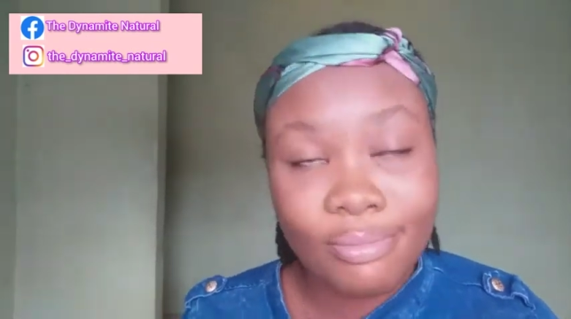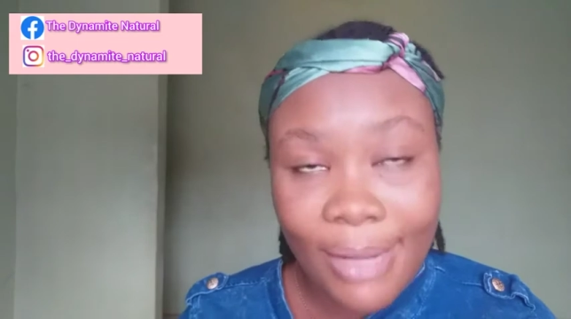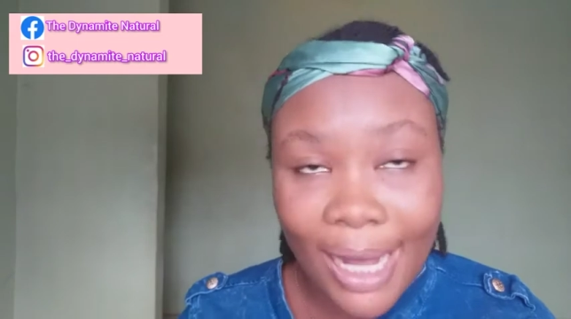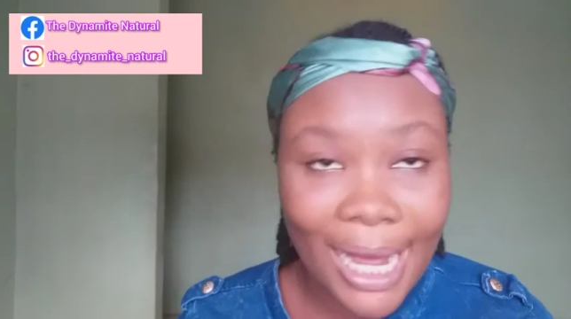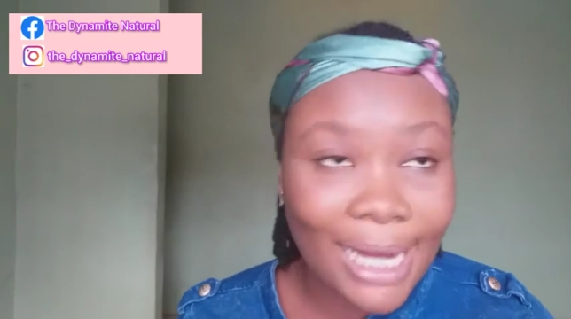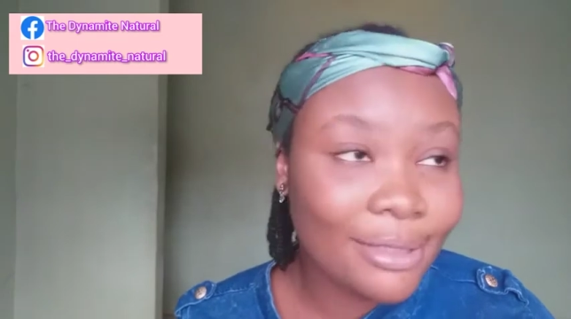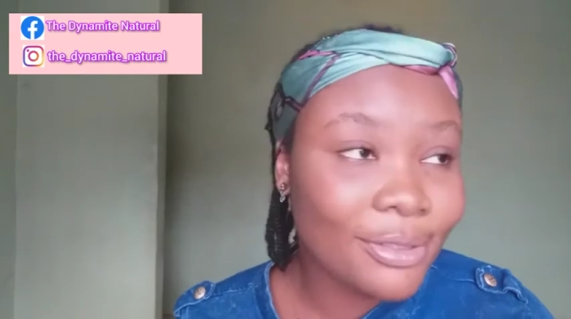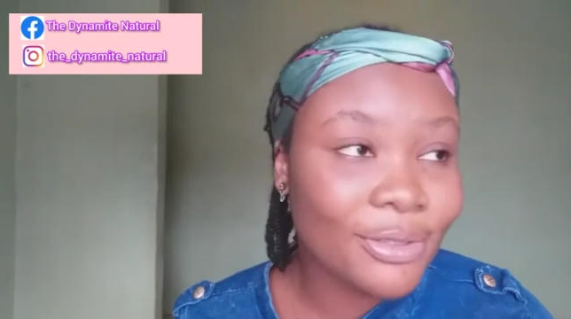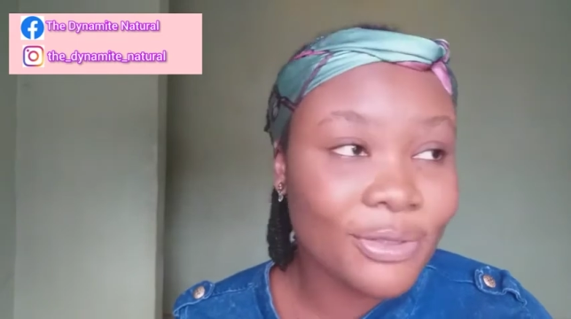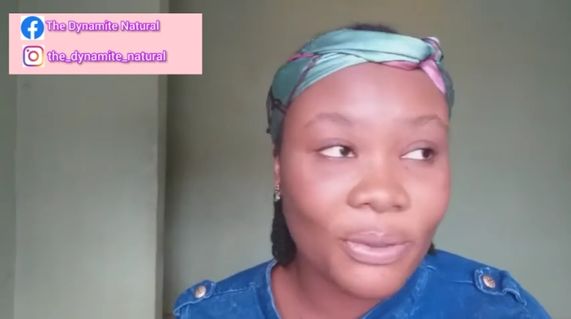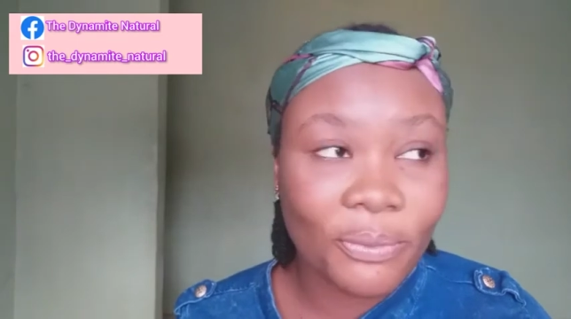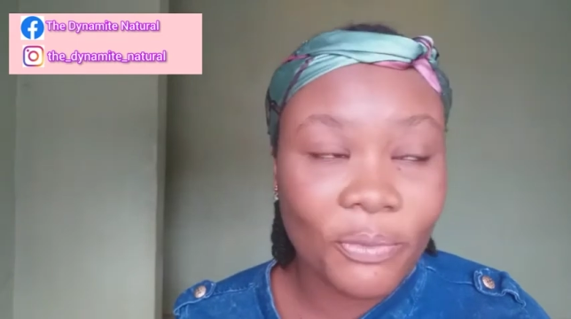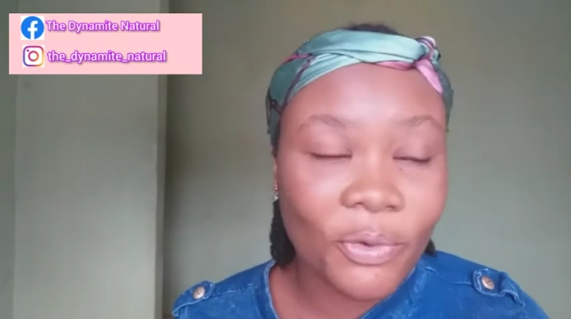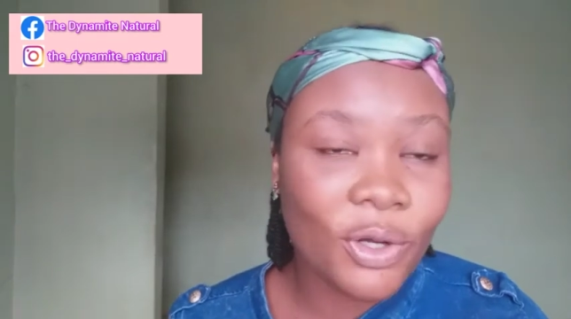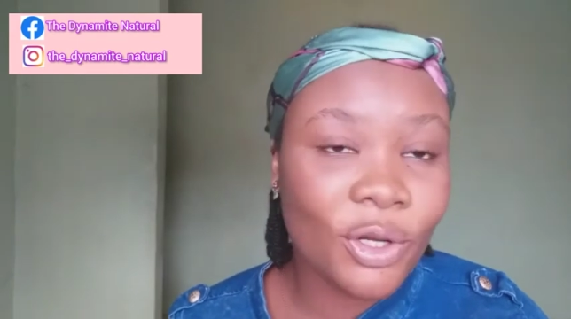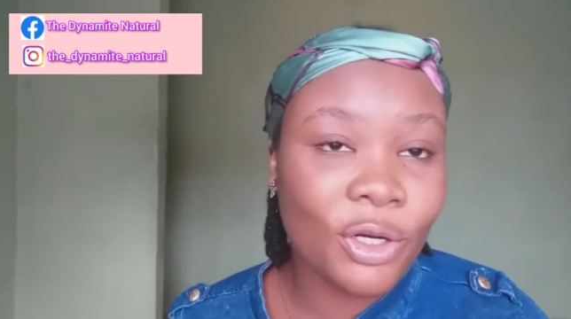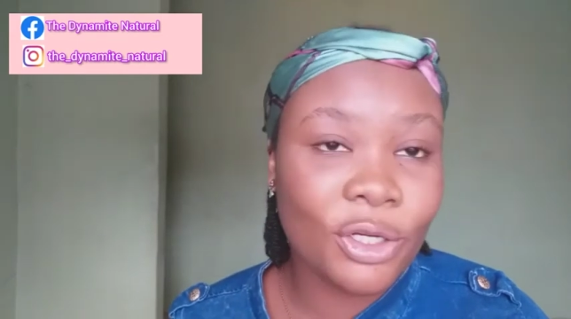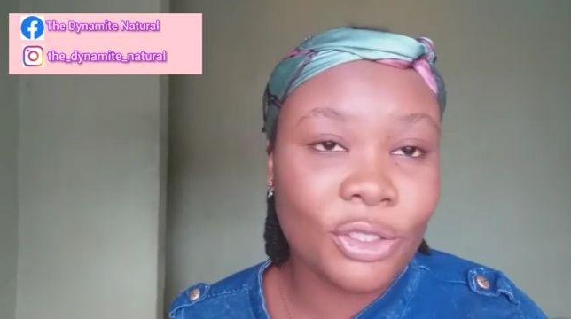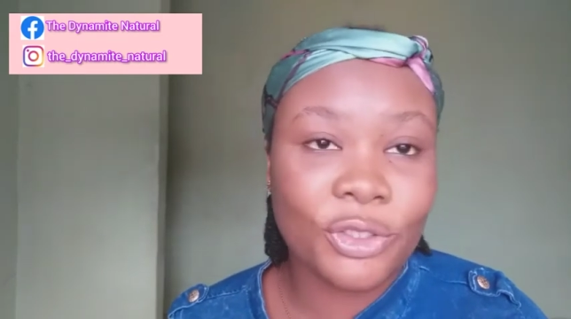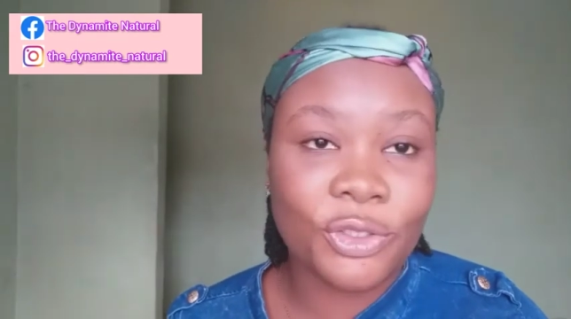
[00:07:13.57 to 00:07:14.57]
add some
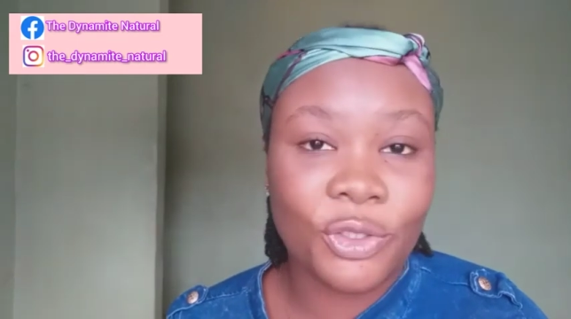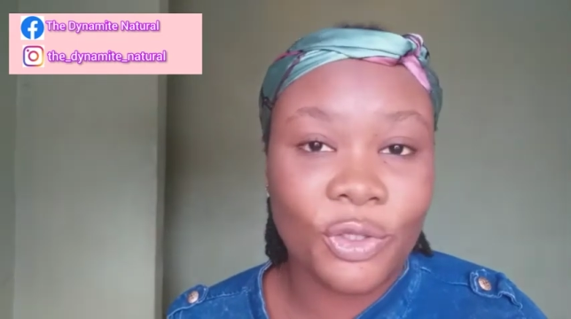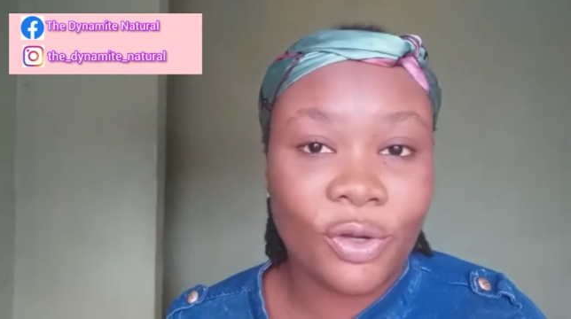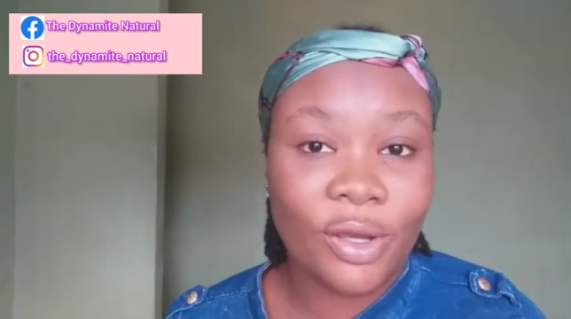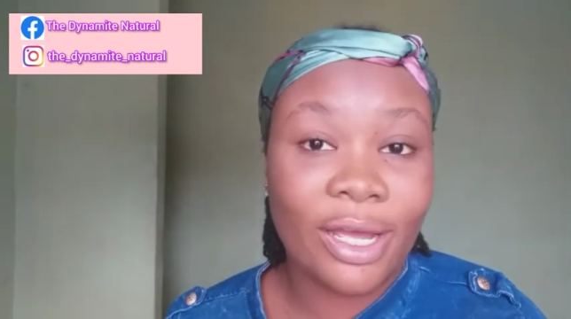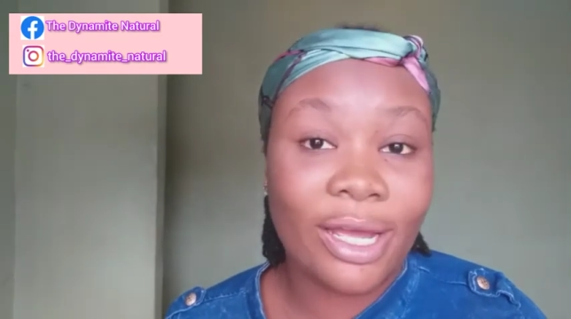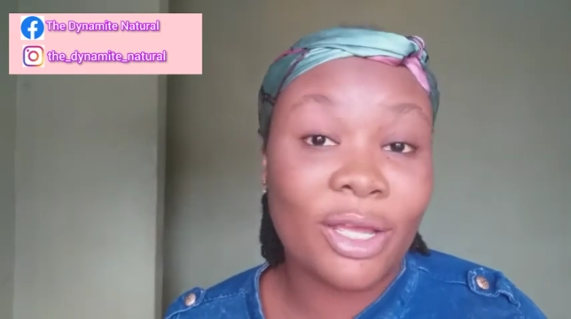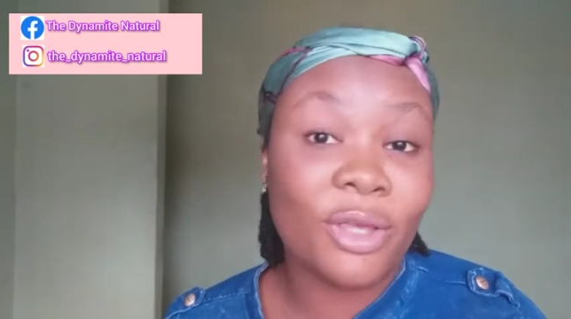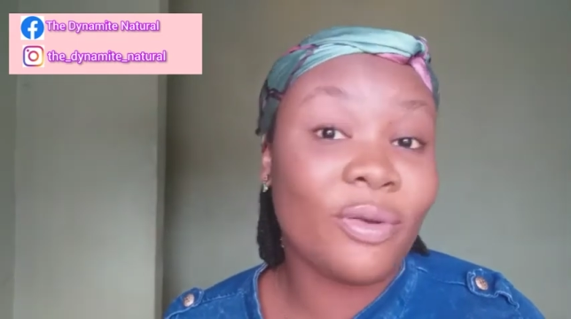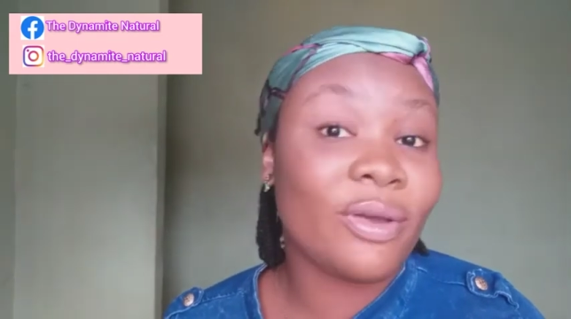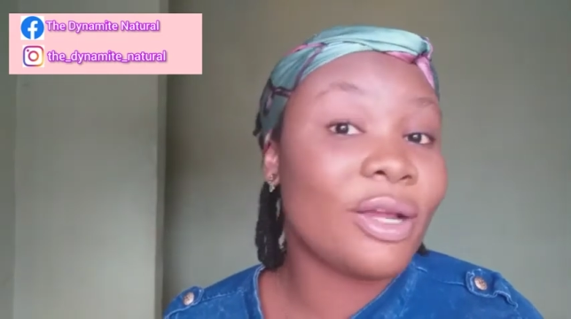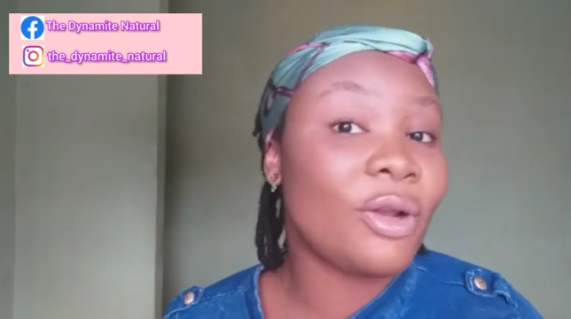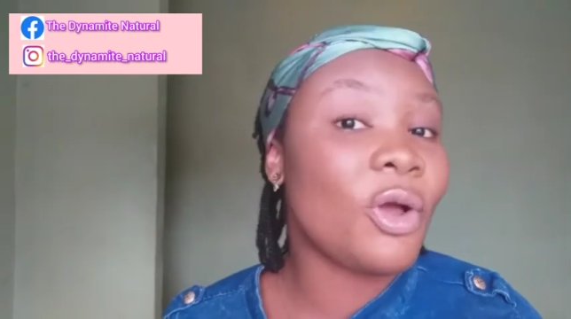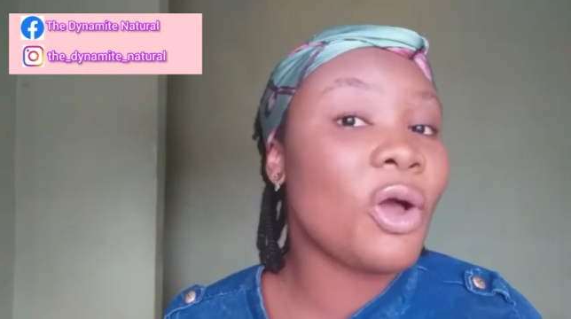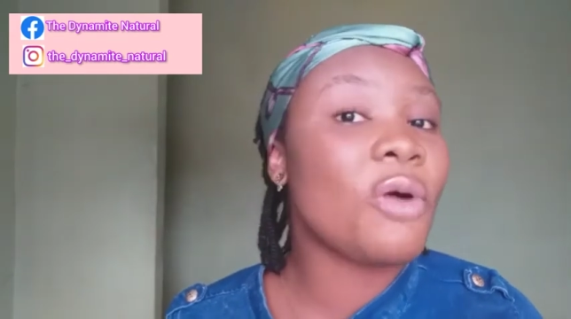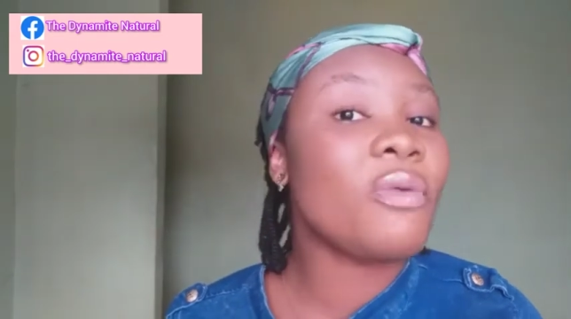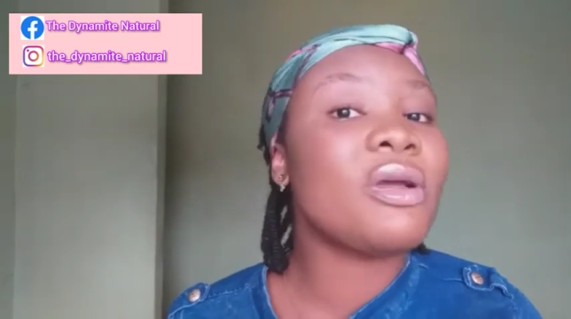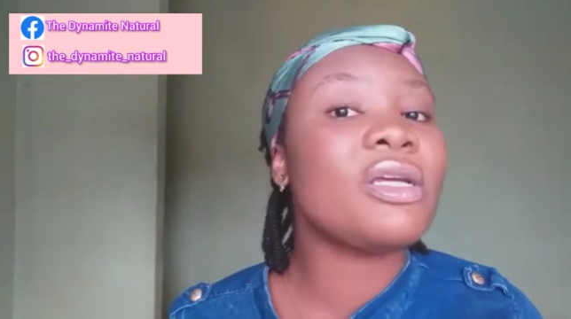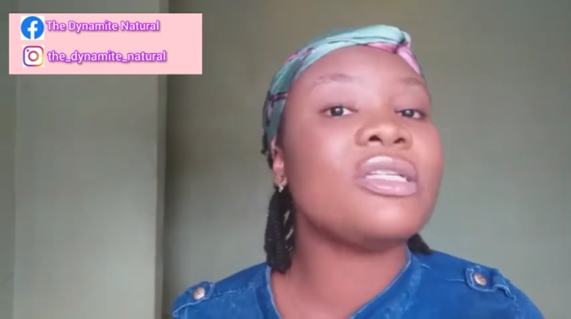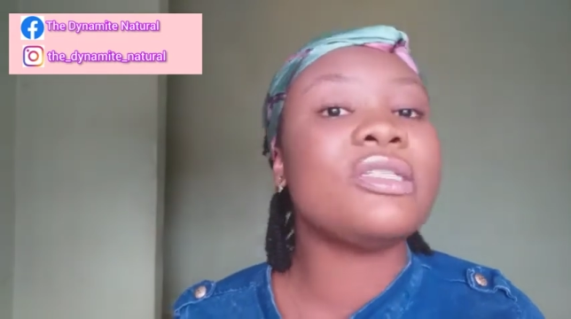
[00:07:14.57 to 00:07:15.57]
color to your hair, you can
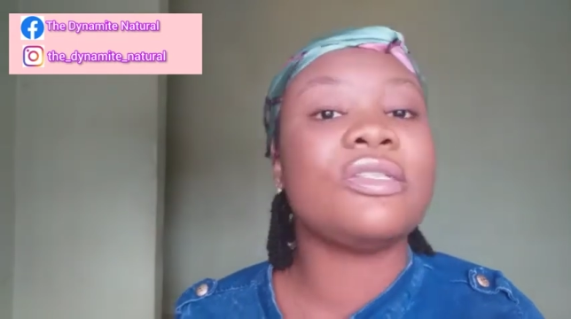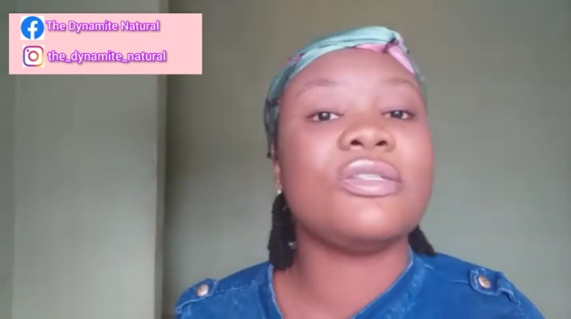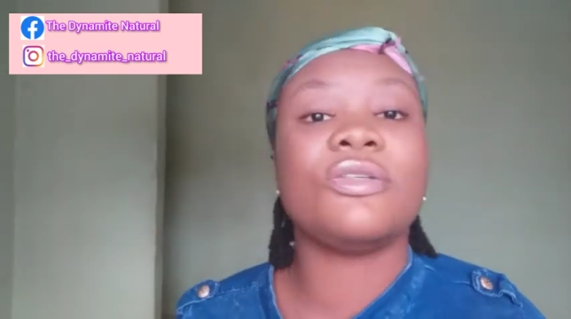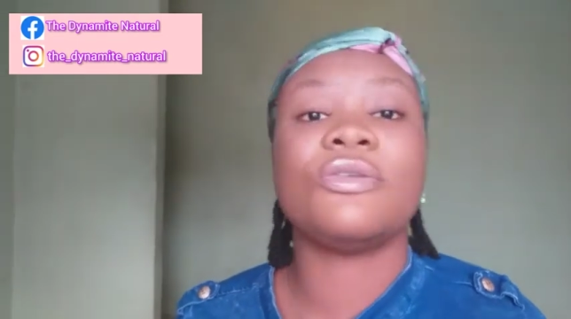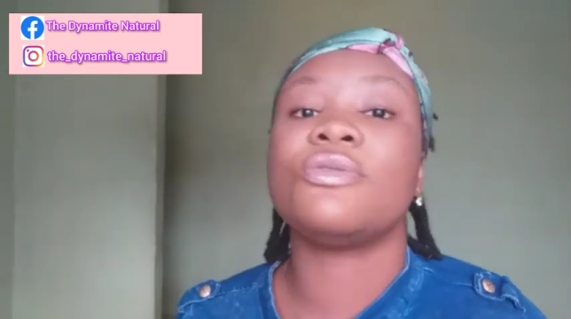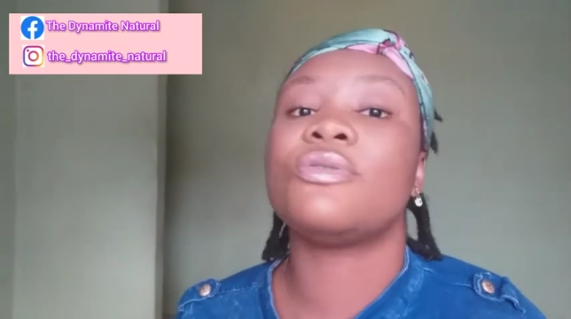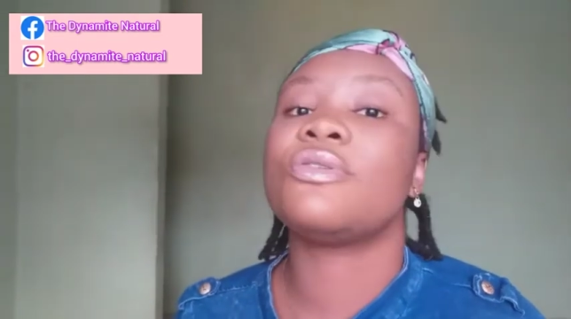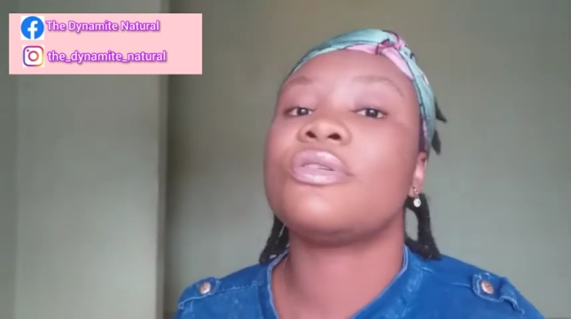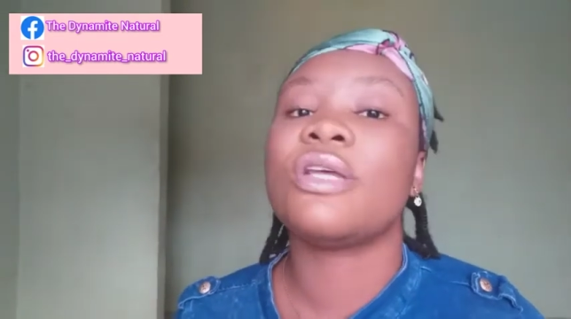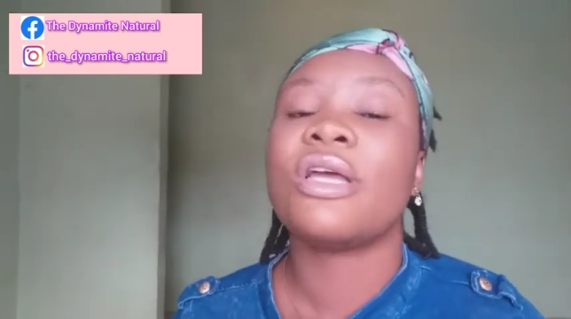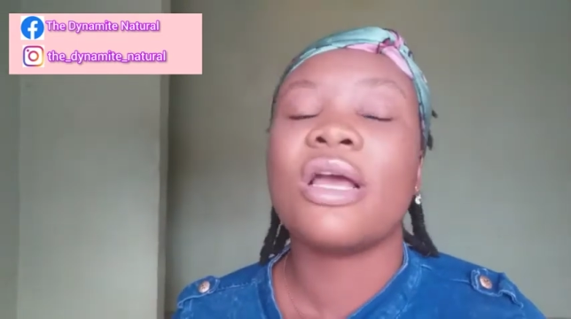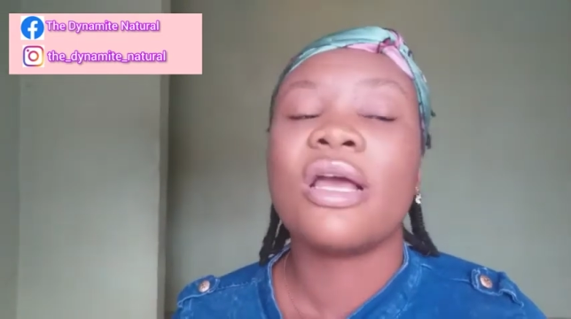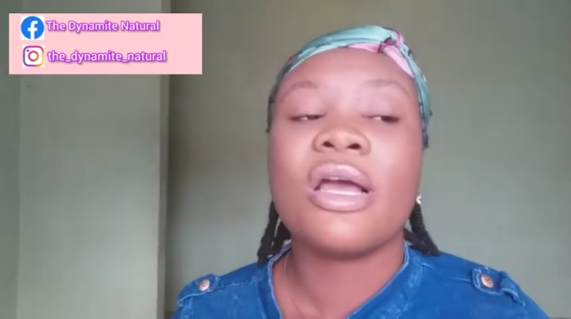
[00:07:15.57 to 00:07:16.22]
always use,